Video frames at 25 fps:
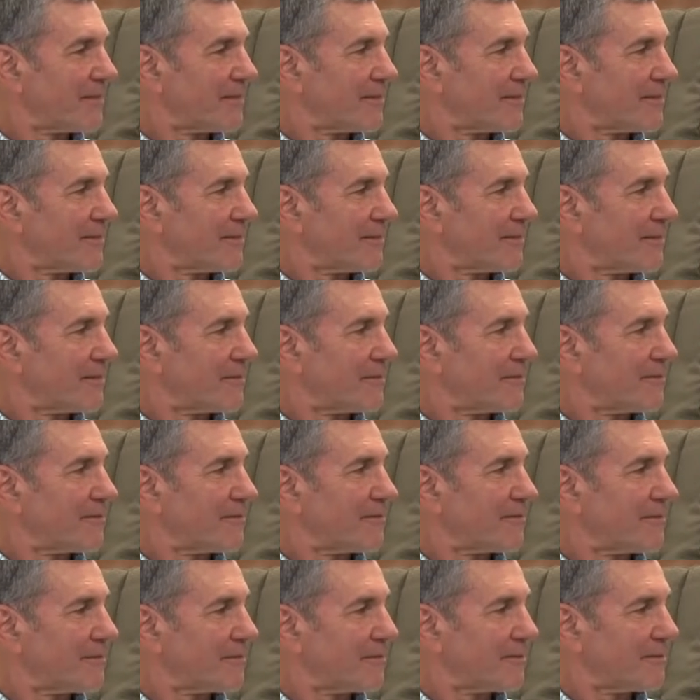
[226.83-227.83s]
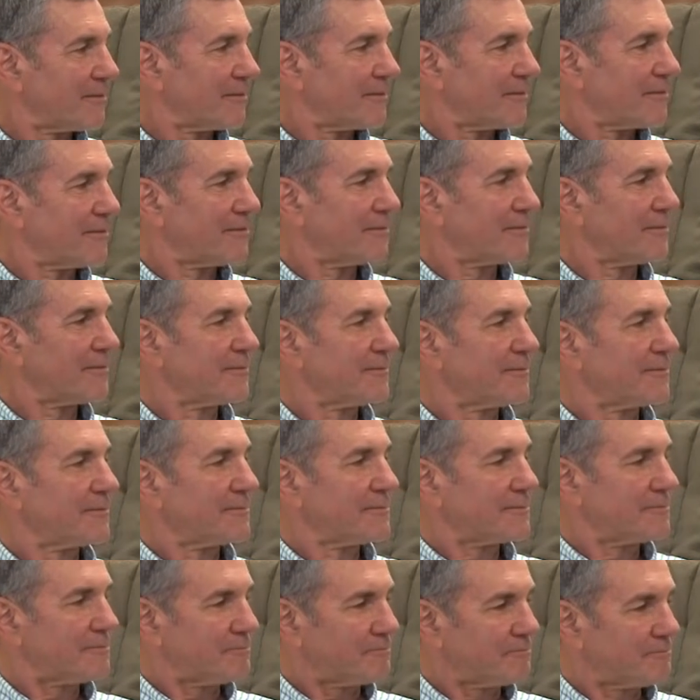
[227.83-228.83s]

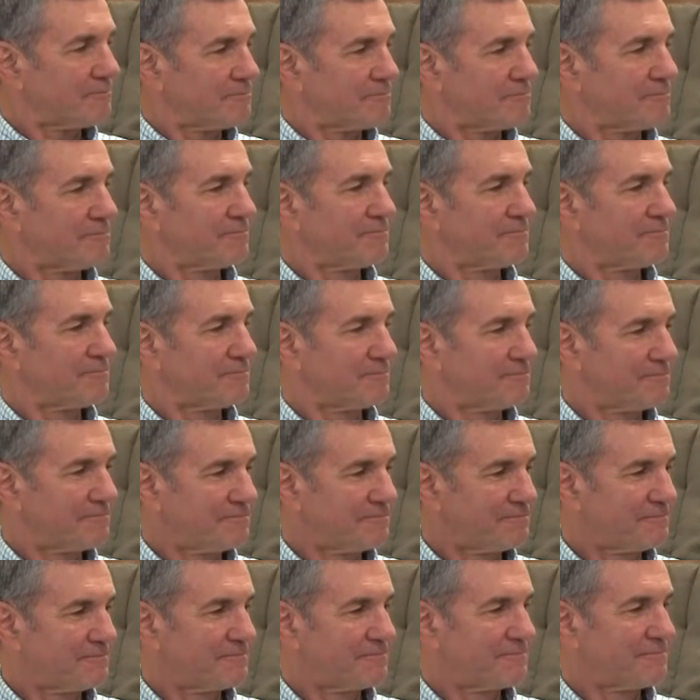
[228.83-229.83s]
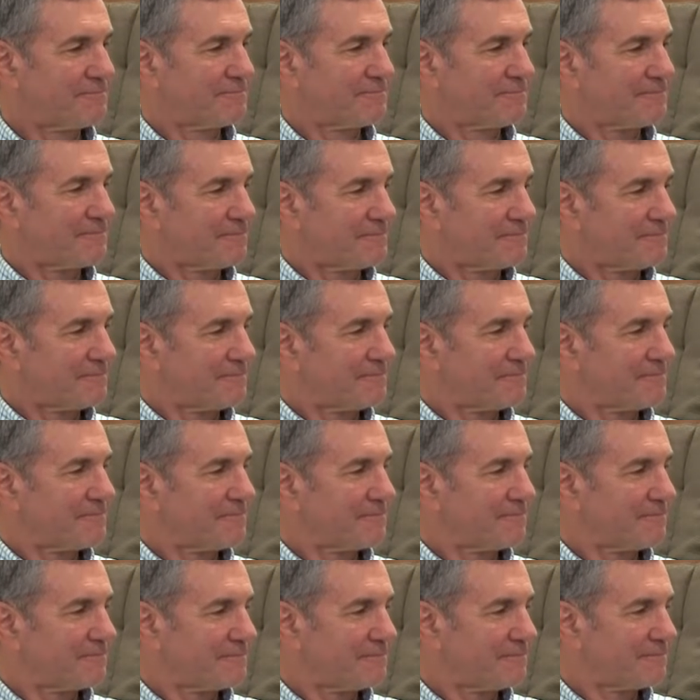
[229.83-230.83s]

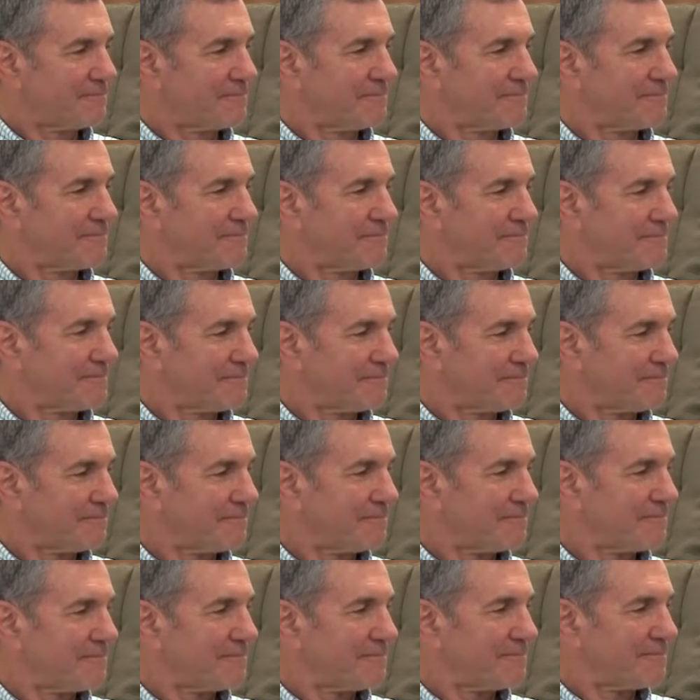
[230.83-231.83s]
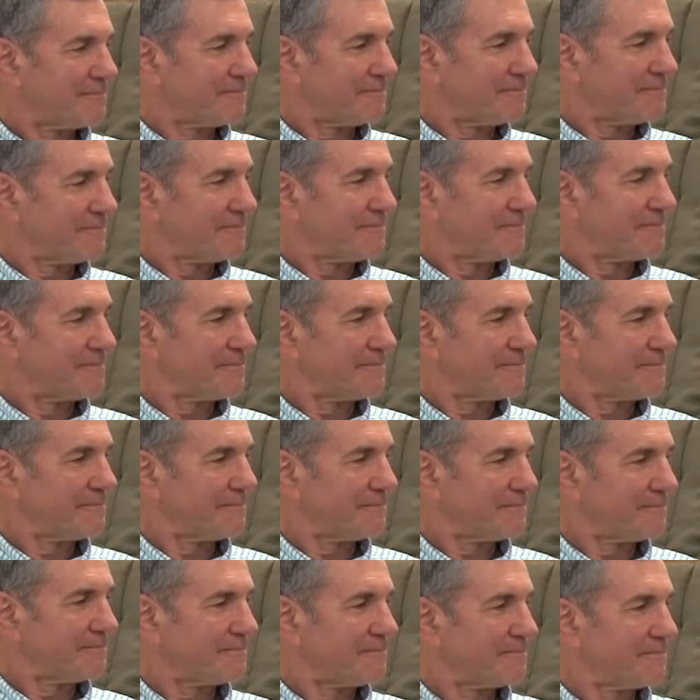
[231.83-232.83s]

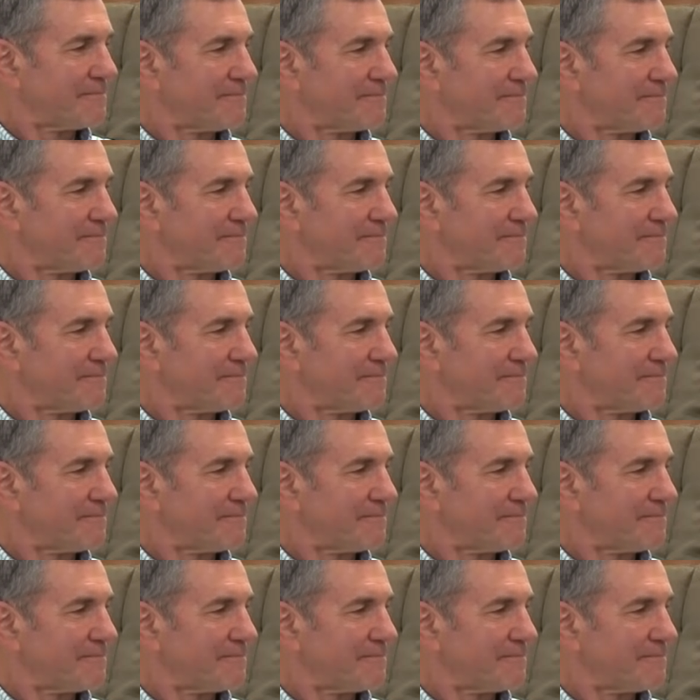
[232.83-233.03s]
The person shown says nothing.